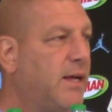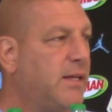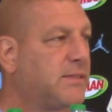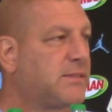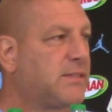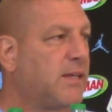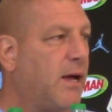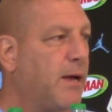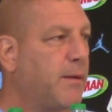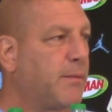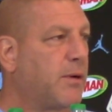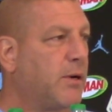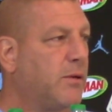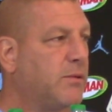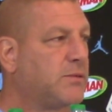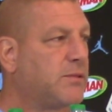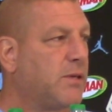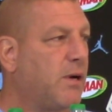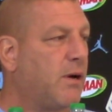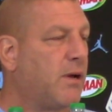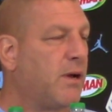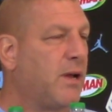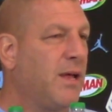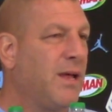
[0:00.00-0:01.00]
time goes
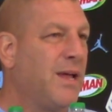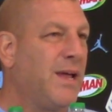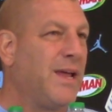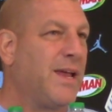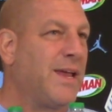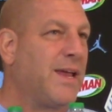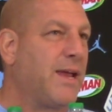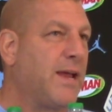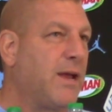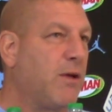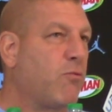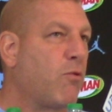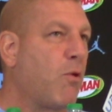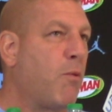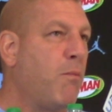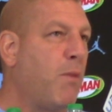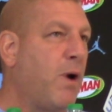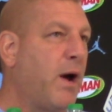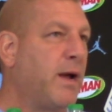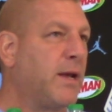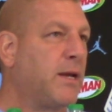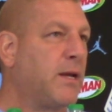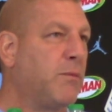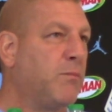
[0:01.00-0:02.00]
on. He
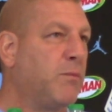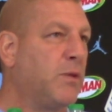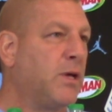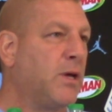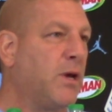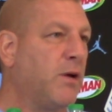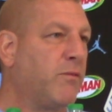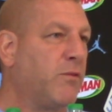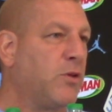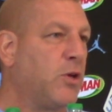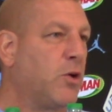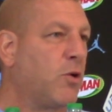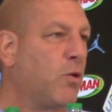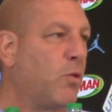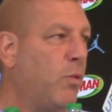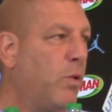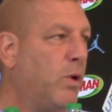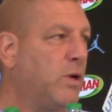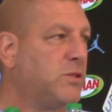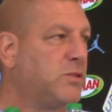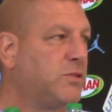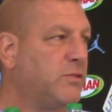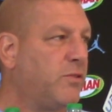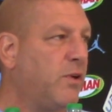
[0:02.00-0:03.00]
reminded me of year
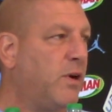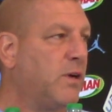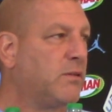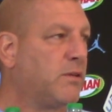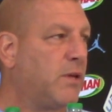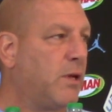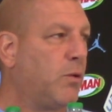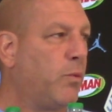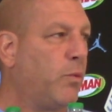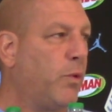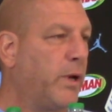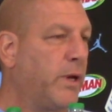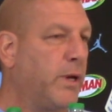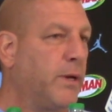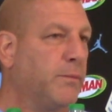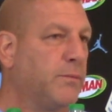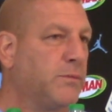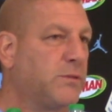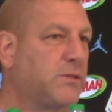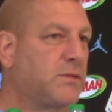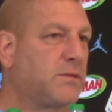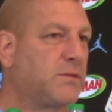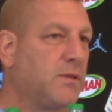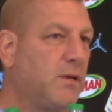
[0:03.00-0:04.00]
one Javonte
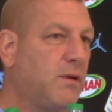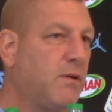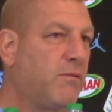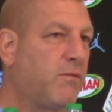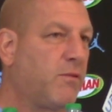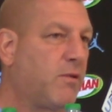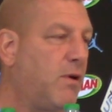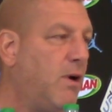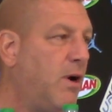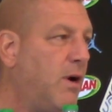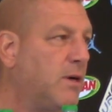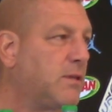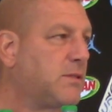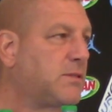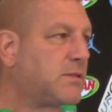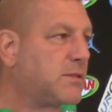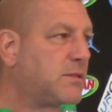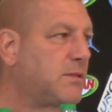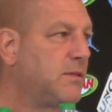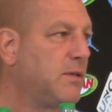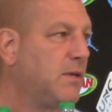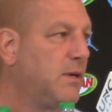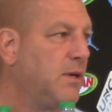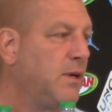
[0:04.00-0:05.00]
Williams for
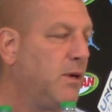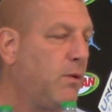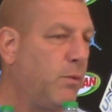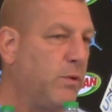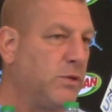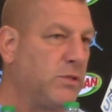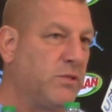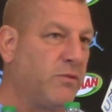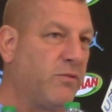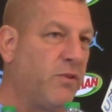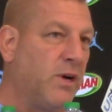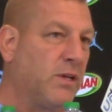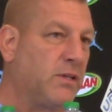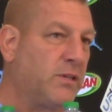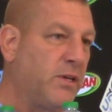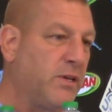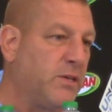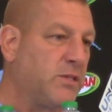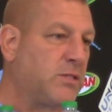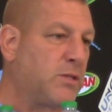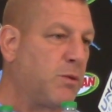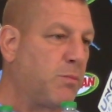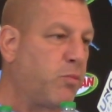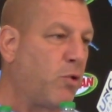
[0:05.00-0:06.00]
us, when Javonte
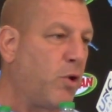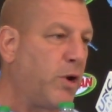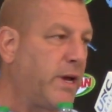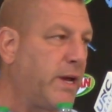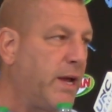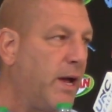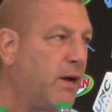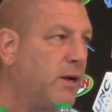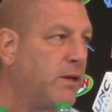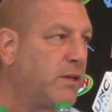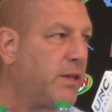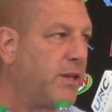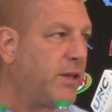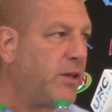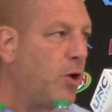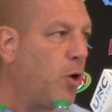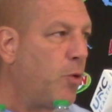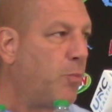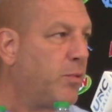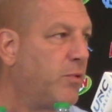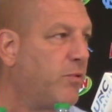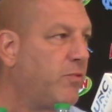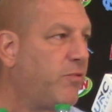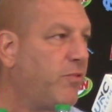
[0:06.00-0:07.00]
used to break out into the
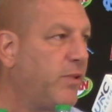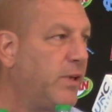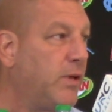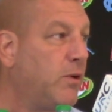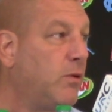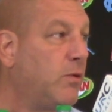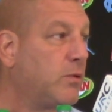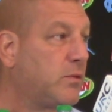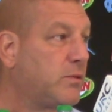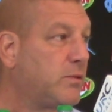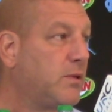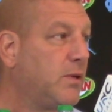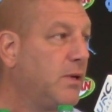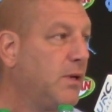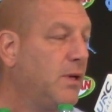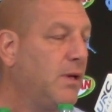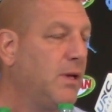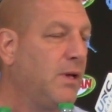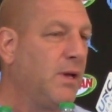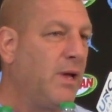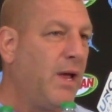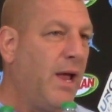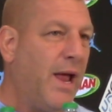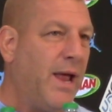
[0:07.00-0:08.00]
open field
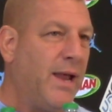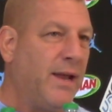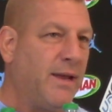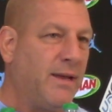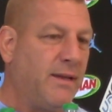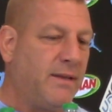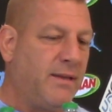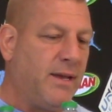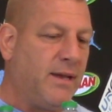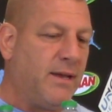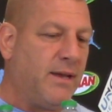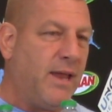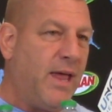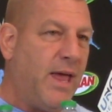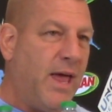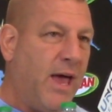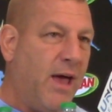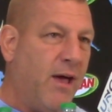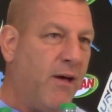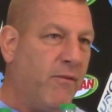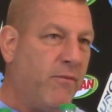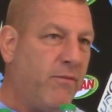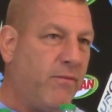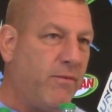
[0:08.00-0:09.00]
and didn't
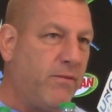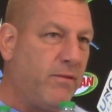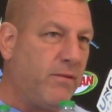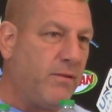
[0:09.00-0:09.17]
have